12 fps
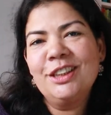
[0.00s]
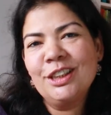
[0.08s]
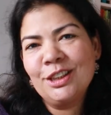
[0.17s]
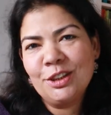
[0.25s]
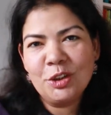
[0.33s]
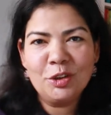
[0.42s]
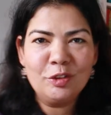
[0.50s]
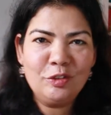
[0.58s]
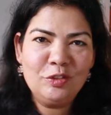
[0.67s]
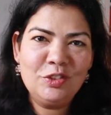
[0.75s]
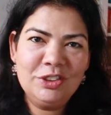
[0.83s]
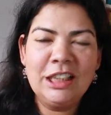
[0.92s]
just sort
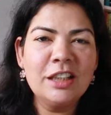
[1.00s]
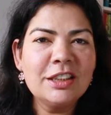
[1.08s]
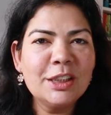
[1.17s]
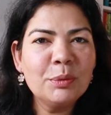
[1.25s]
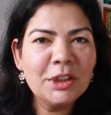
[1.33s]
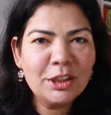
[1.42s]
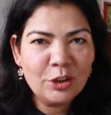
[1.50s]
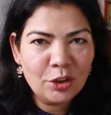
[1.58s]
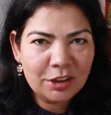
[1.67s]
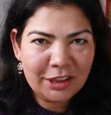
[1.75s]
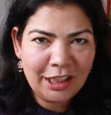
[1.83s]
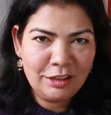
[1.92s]
of dancing with the
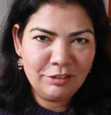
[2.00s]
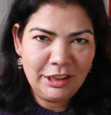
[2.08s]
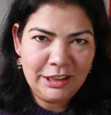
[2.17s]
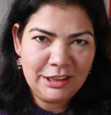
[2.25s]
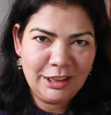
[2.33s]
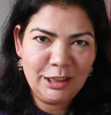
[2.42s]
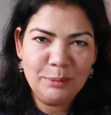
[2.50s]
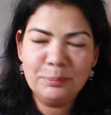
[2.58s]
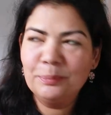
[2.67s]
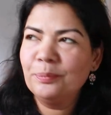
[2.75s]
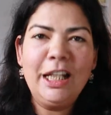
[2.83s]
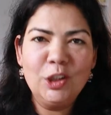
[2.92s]
thoughts and releasing them.
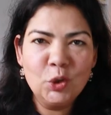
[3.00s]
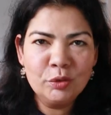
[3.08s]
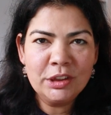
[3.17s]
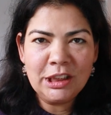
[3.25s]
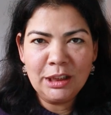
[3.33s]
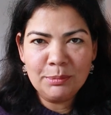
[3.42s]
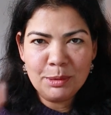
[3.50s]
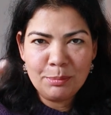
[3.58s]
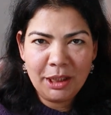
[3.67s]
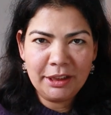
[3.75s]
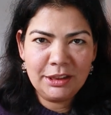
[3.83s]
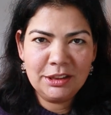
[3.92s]
And over time, the
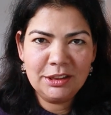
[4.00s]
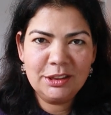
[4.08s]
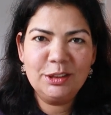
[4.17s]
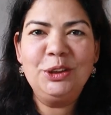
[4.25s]
mind,